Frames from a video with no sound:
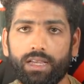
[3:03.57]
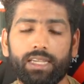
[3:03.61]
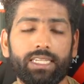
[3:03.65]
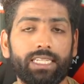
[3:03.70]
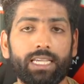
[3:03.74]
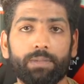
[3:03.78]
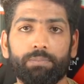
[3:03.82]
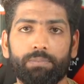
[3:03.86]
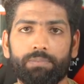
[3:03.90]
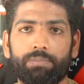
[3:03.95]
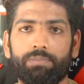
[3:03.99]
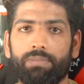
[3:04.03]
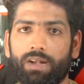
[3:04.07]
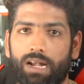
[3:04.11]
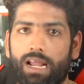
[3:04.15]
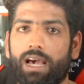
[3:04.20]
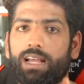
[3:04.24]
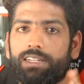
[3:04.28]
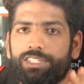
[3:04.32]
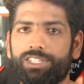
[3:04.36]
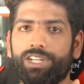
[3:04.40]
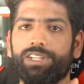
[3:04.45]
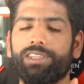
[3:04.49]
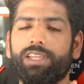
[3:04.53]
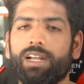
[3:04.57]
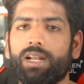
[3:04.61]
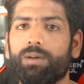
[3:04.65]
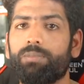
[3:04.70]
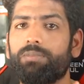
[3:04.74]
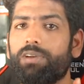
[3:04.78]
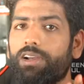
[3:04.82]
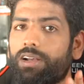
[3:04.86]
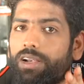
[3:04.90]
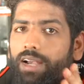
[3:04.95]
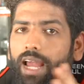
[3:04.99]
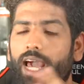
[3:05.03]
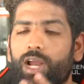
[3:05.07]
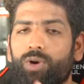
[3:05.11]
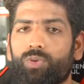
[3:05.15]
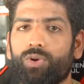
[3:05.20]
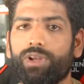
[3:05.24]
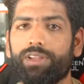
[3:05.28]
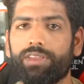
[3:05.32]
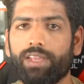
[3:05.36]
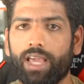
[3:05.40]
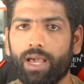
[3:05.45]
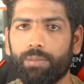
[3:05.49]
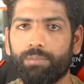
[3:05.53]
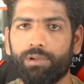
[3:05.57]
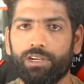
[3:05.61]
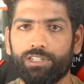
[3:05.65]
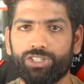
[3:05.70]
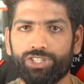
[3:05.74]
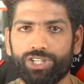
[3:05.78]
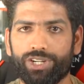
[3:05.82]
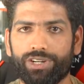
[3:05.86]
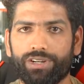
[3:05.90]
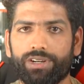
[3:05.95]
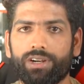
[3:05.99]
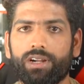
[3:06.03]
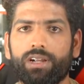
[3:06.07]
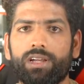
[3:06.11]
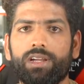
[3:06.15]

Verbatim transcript: Yep, larger the number, narrower the aperture.